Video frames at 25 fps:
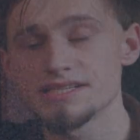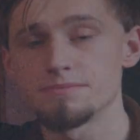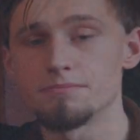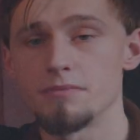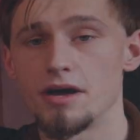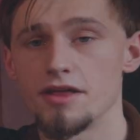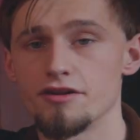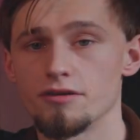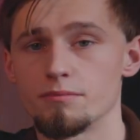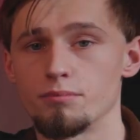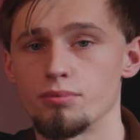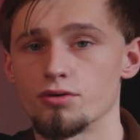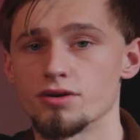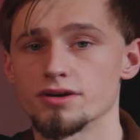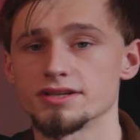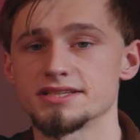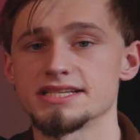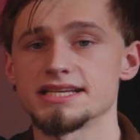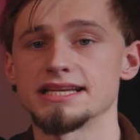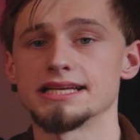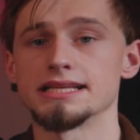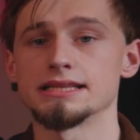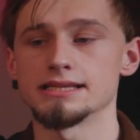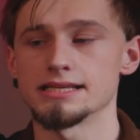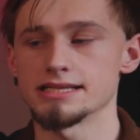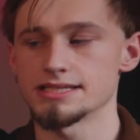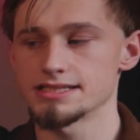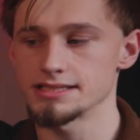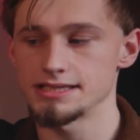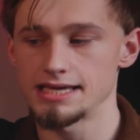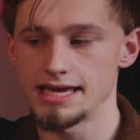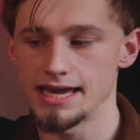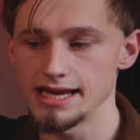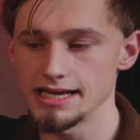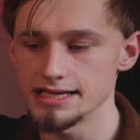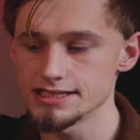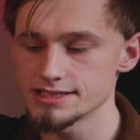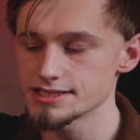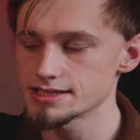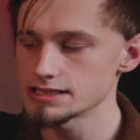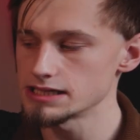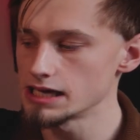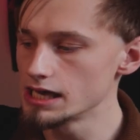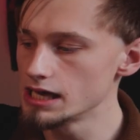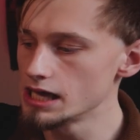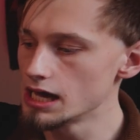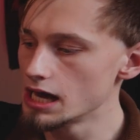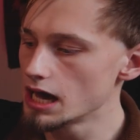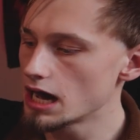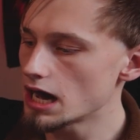motherboards in this case.
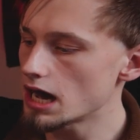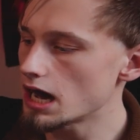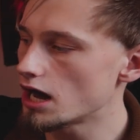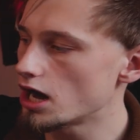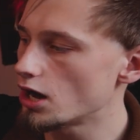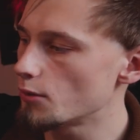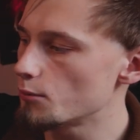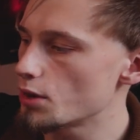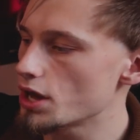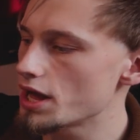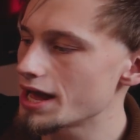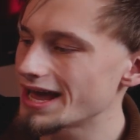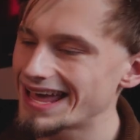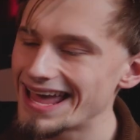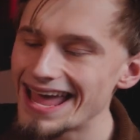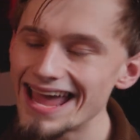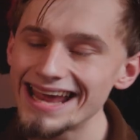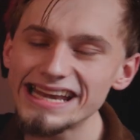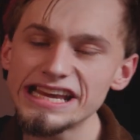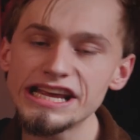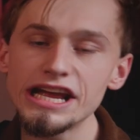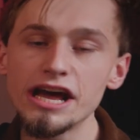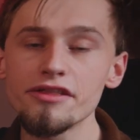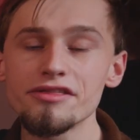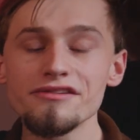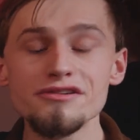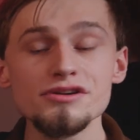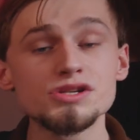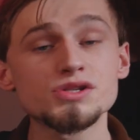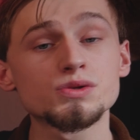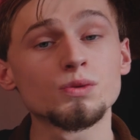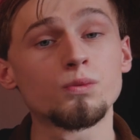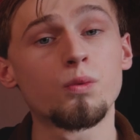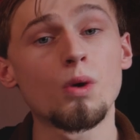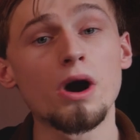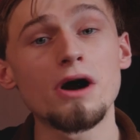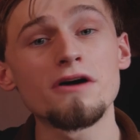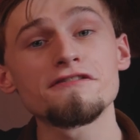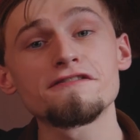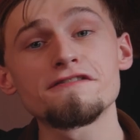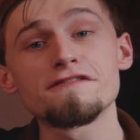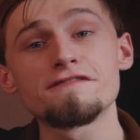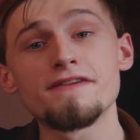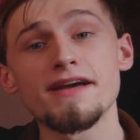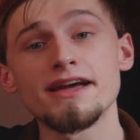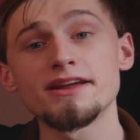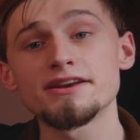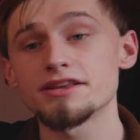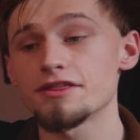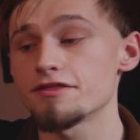Any others won't
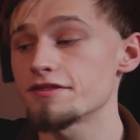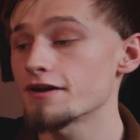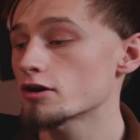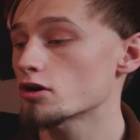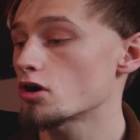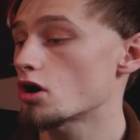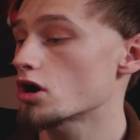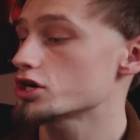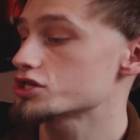fit. There are